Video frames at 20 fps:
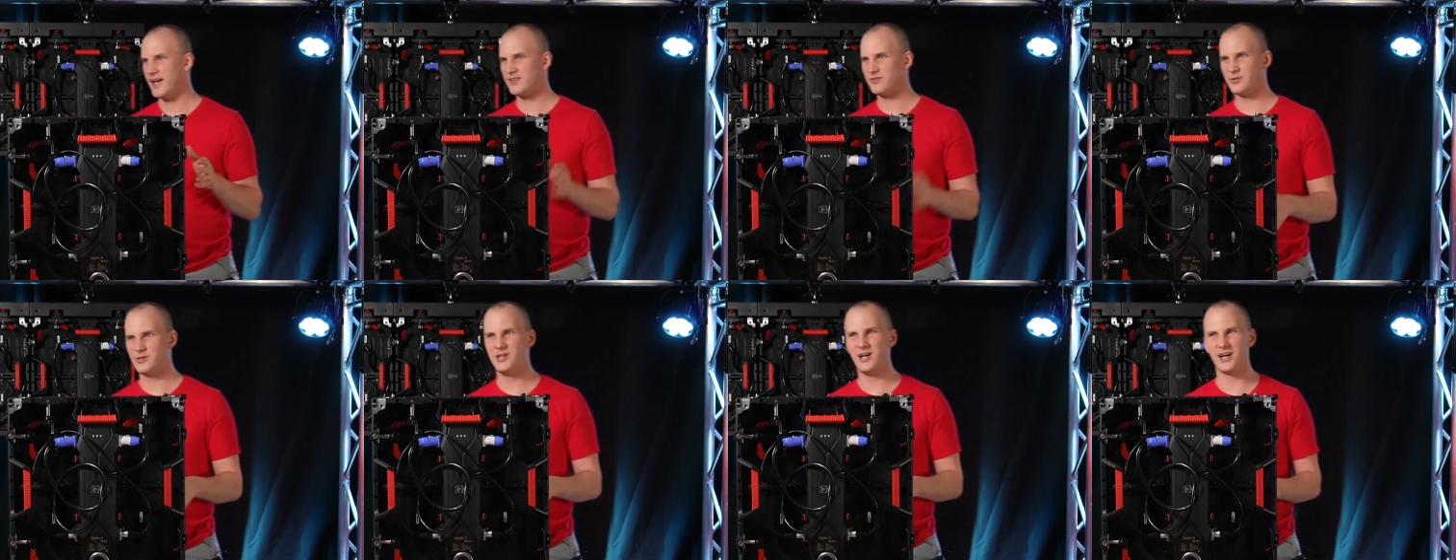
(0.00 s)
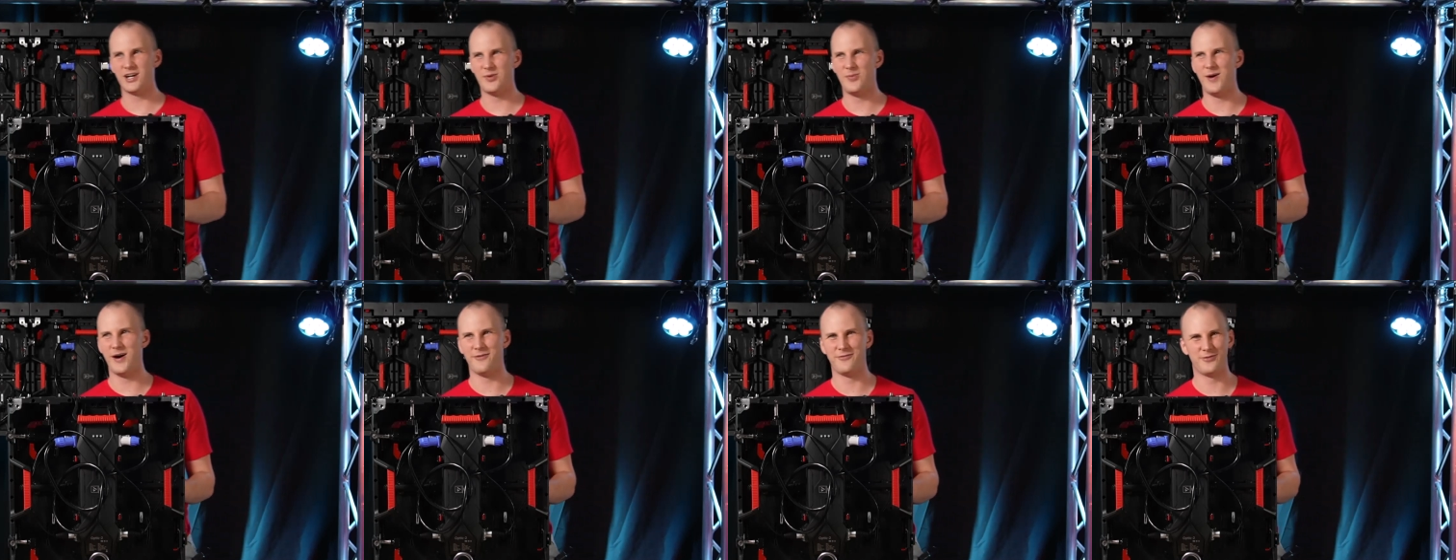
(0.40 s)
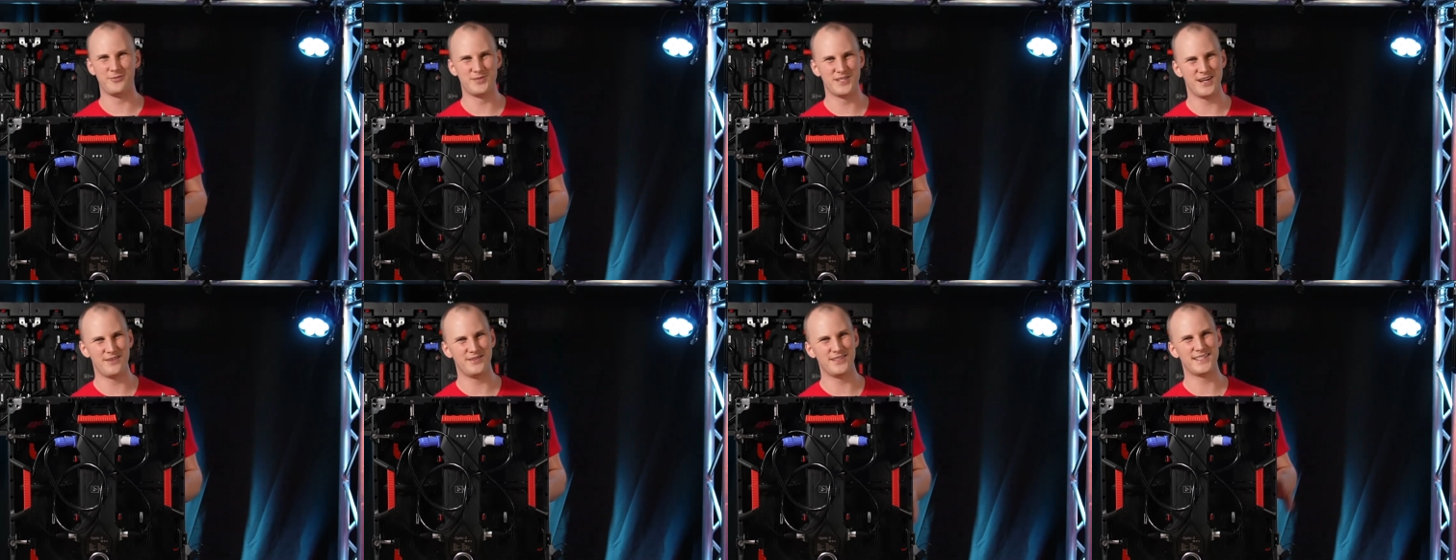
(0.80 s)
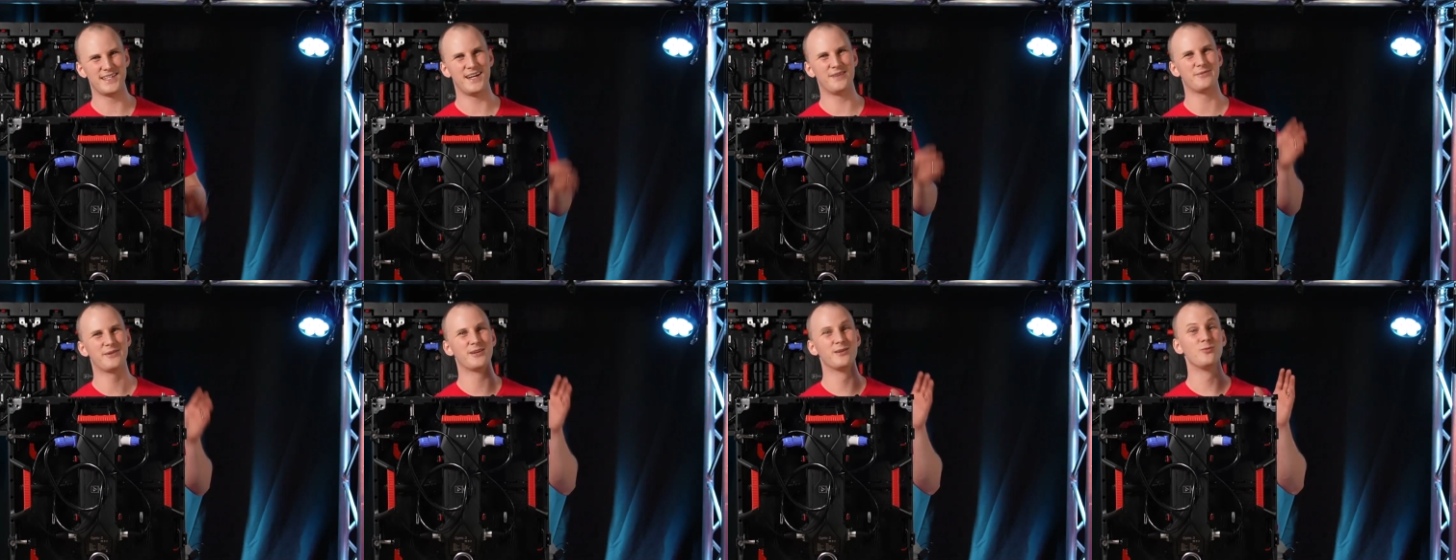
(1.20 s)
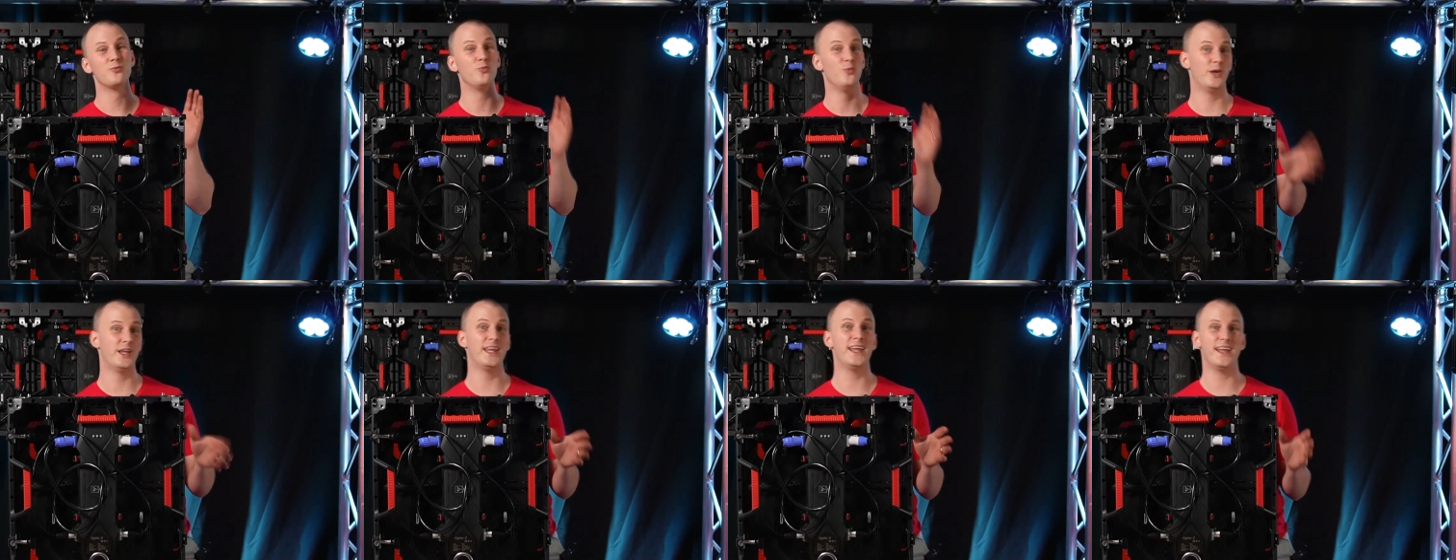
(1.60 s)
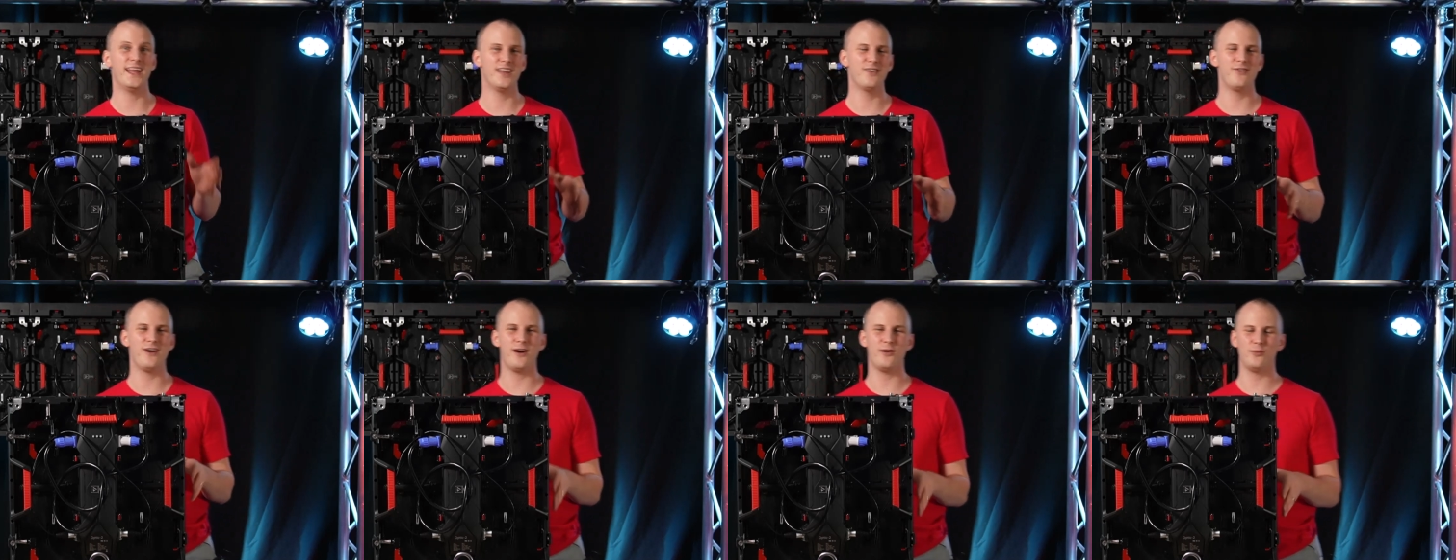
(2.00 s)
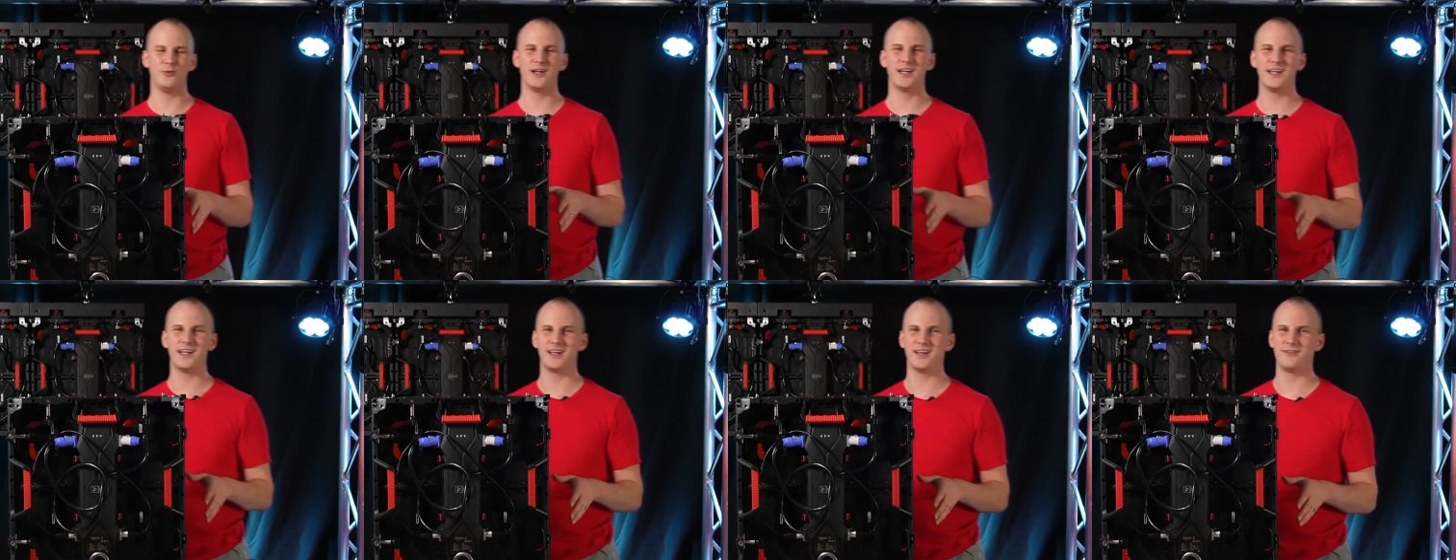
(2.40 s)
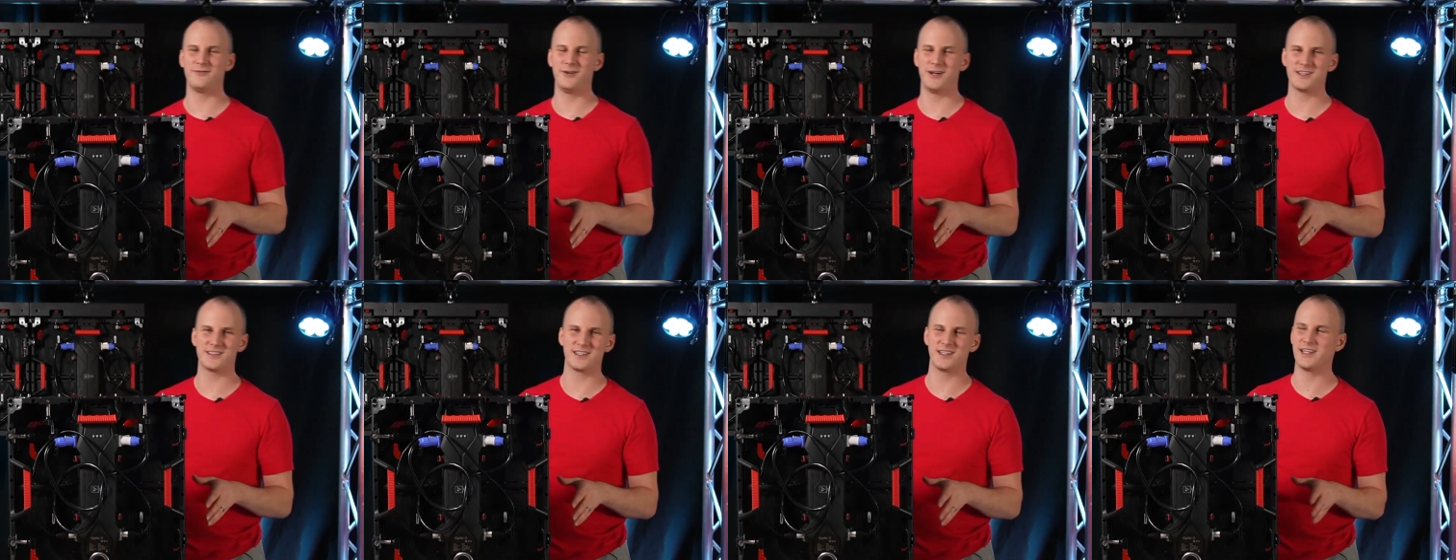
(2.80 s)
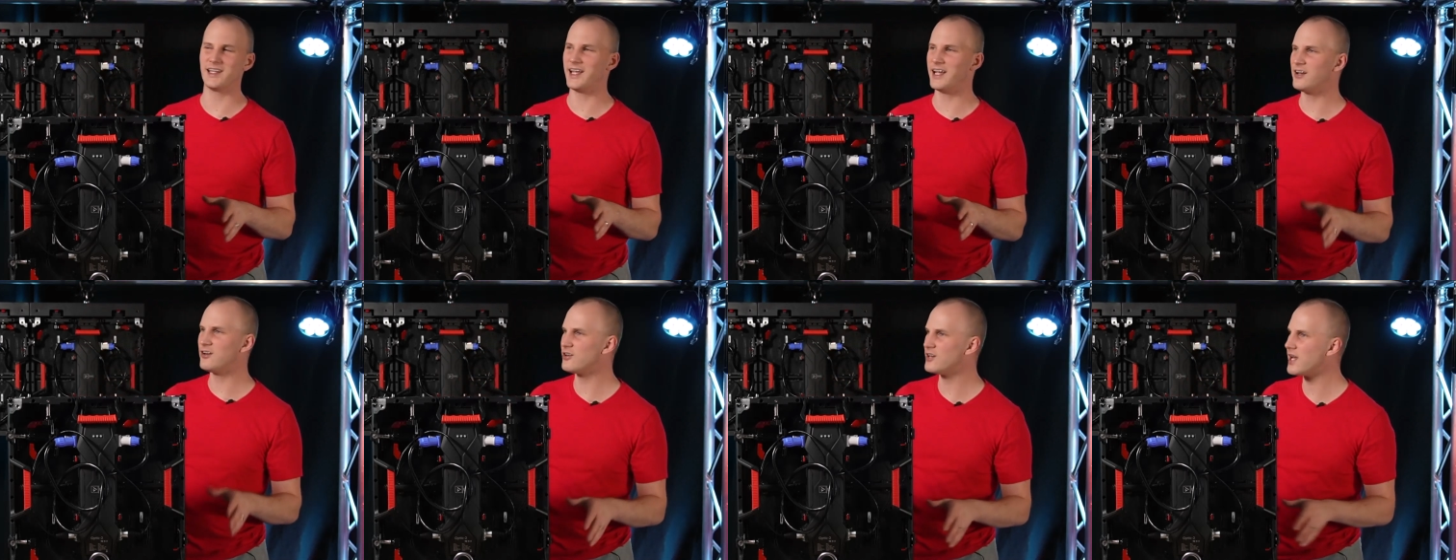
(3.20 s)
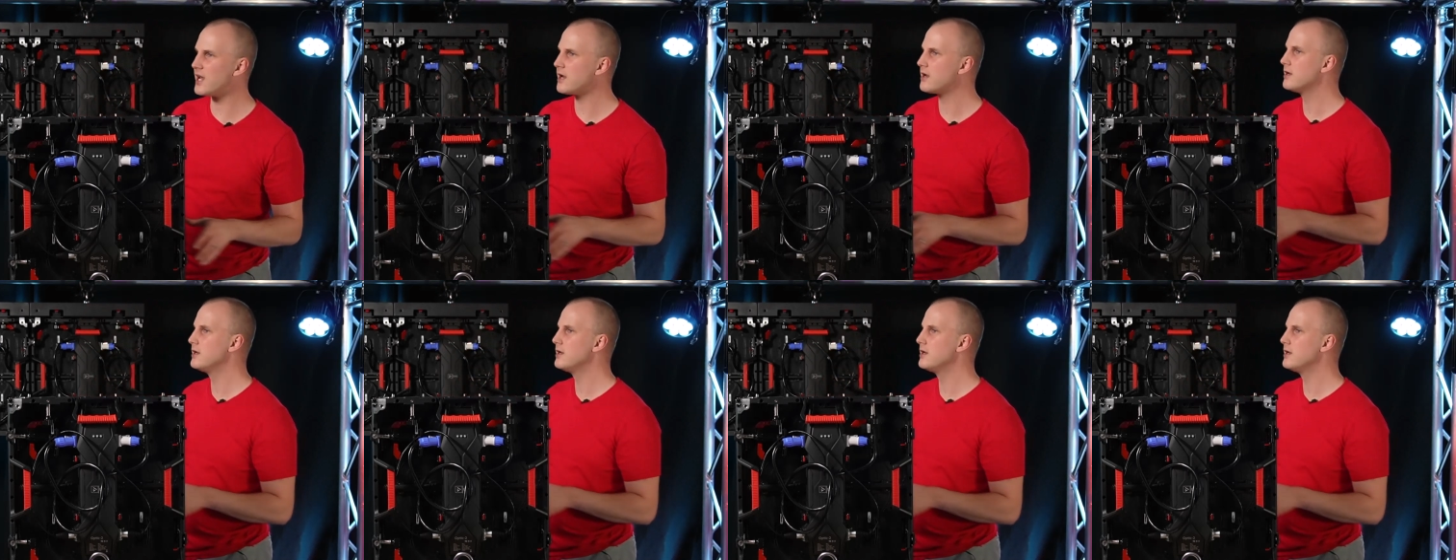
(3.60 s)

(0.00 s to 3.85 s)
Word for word: we talk about from time to time here, we can't give out rigging advice on the internet.